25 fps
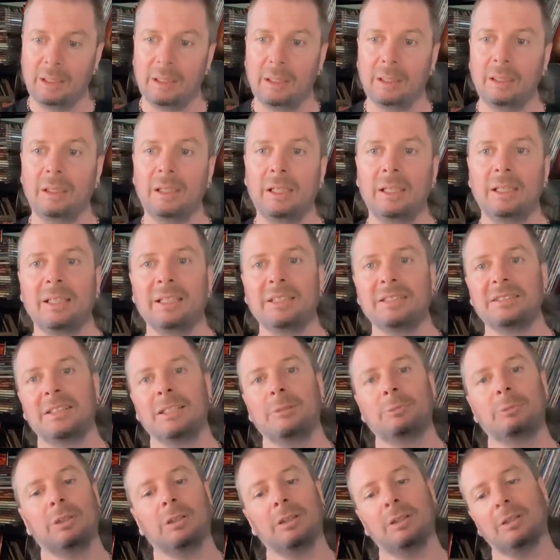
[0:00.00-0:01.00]
Alright, next
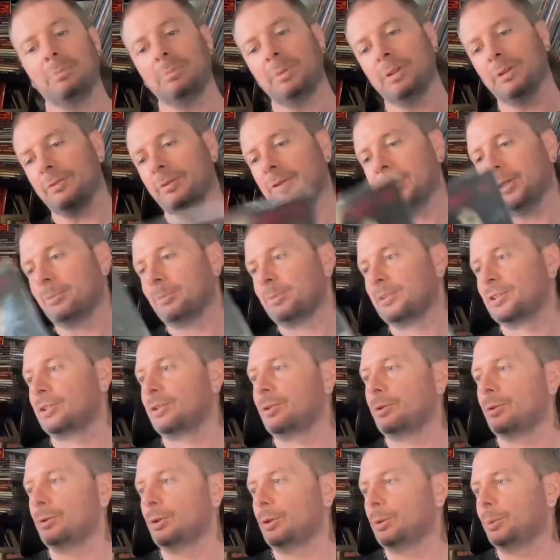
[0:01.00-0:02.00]
up we've got a bit of an
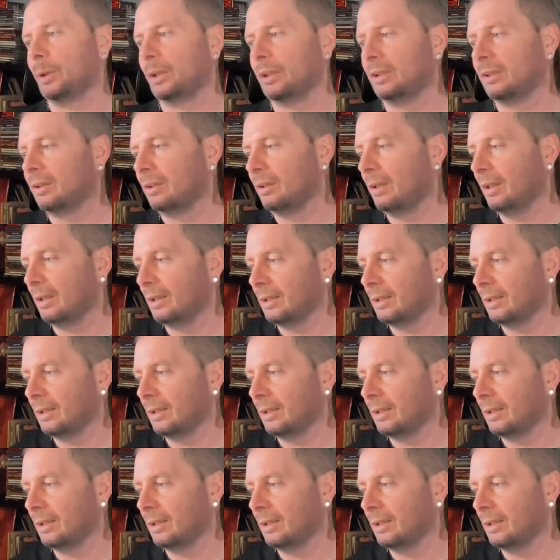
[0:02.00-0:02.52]
obscure one.